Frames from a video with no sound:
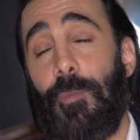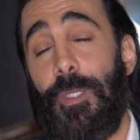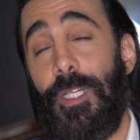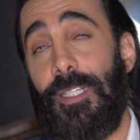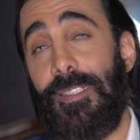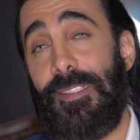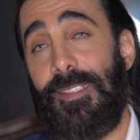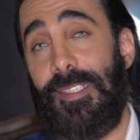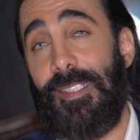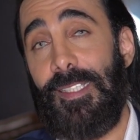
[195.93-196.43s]
we
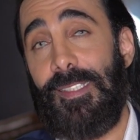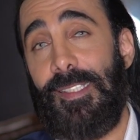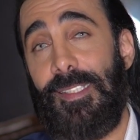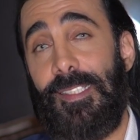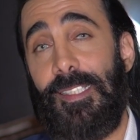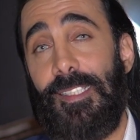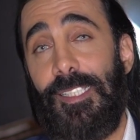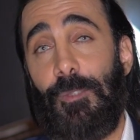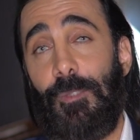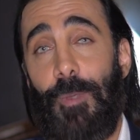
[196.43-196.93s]
got
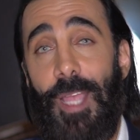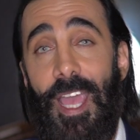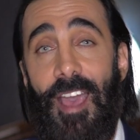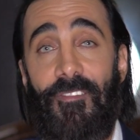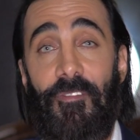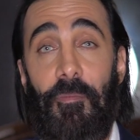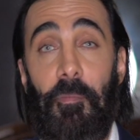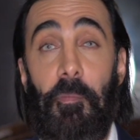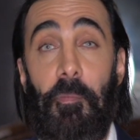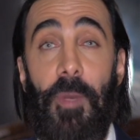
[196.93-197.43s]
zestus, we
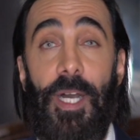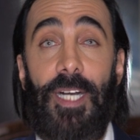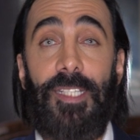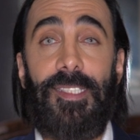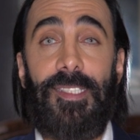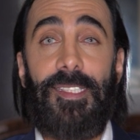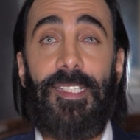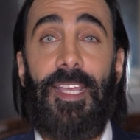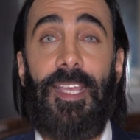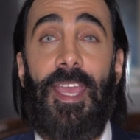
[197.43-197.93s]
have
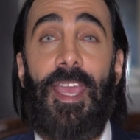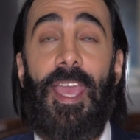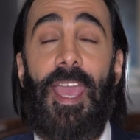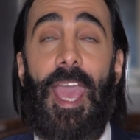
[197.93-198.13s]
musk,